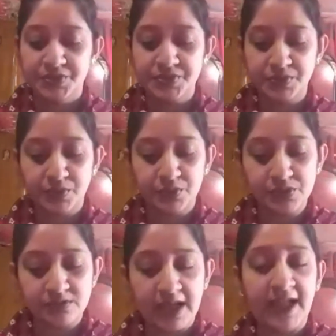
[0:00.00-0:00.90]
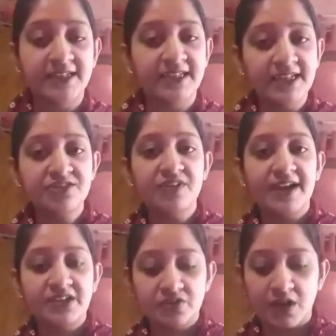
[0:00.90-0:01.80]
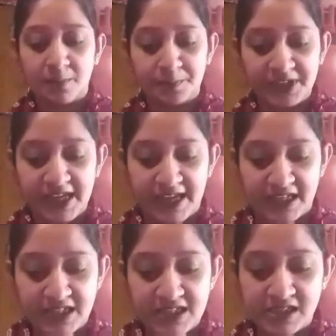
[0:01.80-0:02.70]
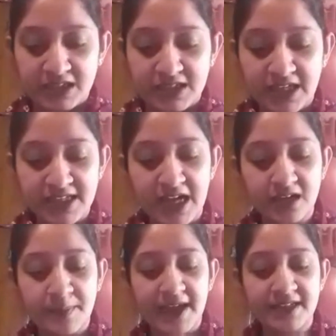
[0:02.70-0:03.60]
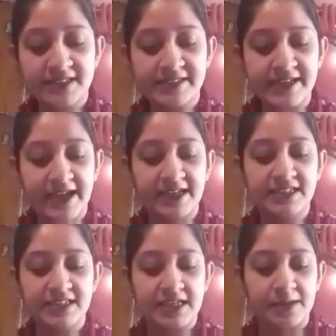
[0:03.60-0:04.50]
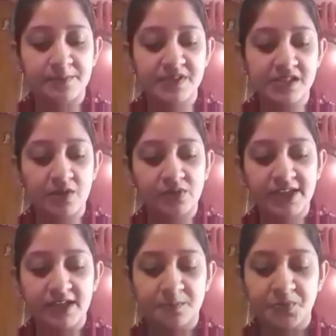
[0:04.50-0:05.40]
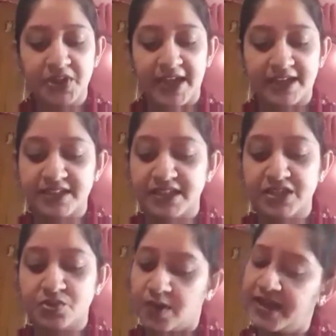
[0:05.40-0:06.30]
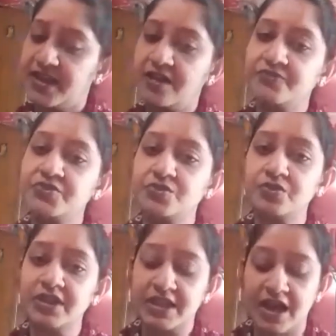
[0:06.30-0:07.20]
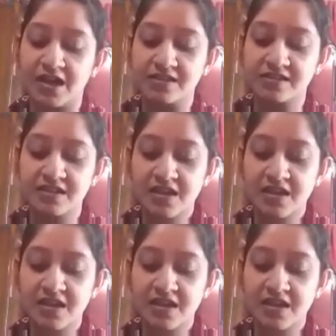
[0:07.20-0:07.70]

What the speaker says: So, and he tried to comprehend. The young man stared at him, slowly comprehending. Do I have to? He asked.